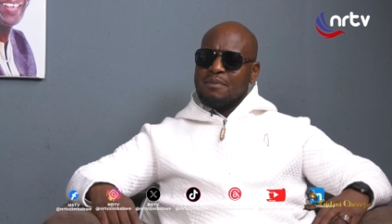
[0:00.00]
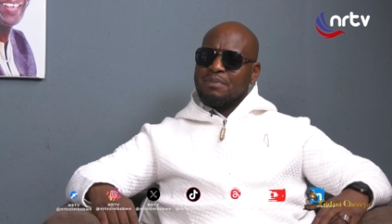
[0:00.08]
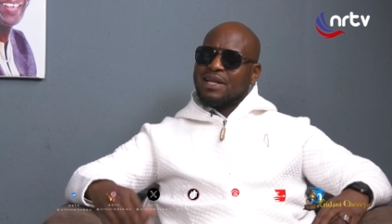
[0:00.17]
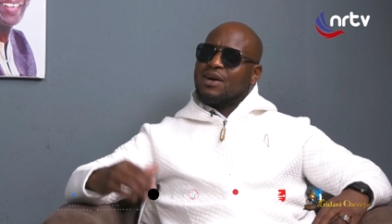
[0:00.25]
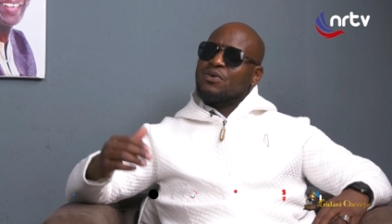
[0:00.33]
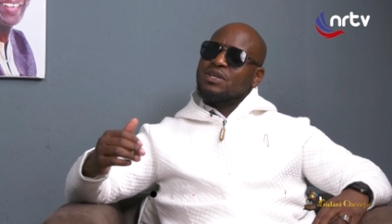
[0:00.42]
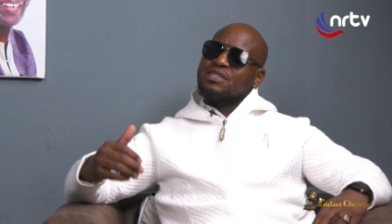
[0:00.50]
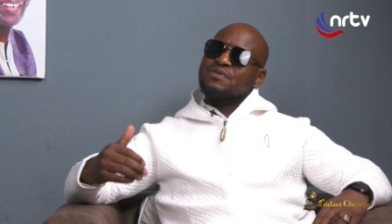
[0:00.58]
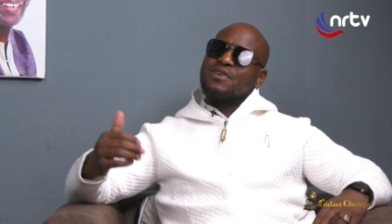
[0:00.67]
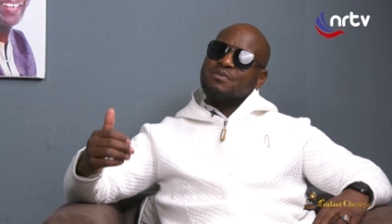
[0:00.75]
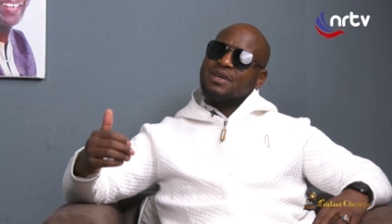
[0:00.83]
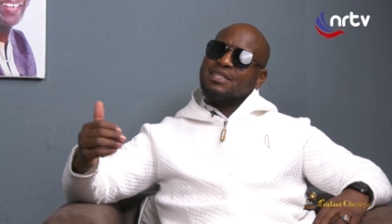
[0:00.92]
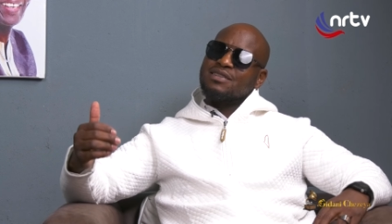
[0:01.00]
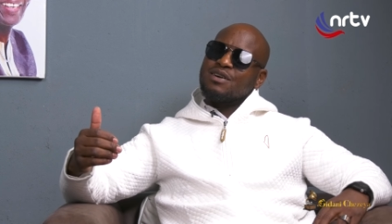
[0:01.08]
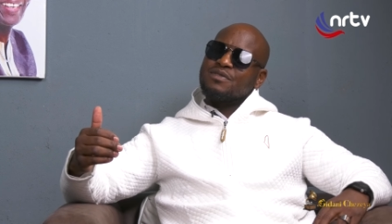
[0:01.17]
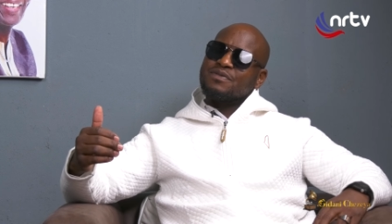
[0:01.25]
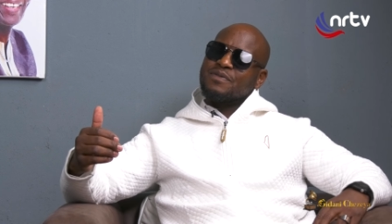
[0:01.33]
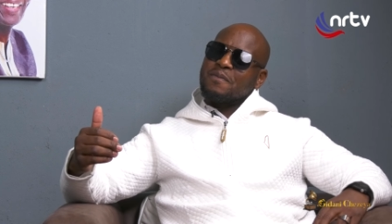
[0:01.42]
But I always found
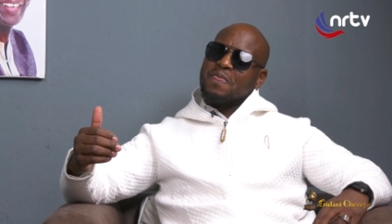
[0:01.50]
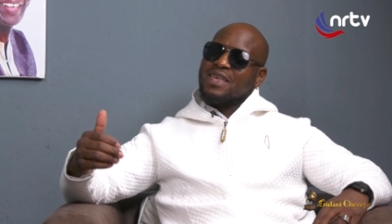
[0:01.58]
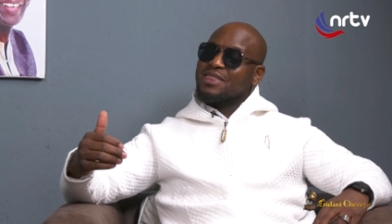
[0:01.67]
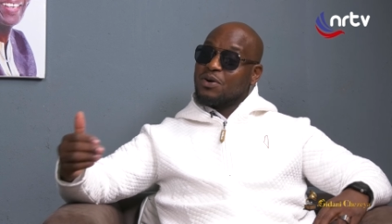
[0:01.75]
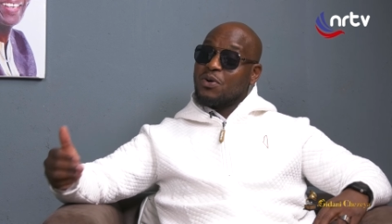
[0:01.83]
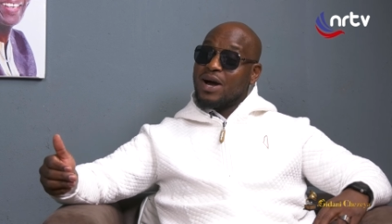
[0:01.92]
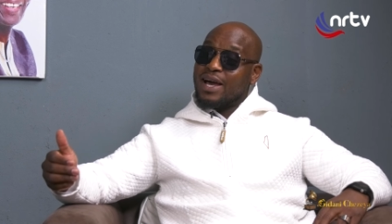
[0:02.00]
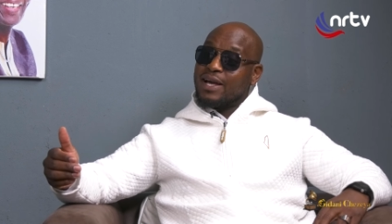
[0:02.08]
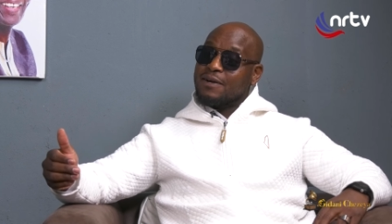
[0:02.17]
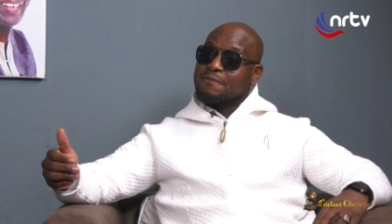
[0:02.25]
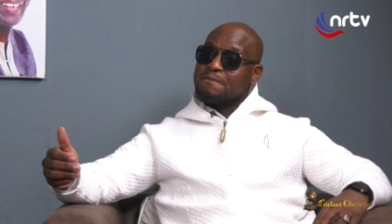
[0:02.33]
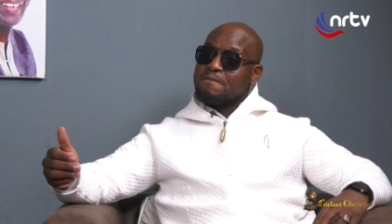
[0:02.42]
myself in the choir.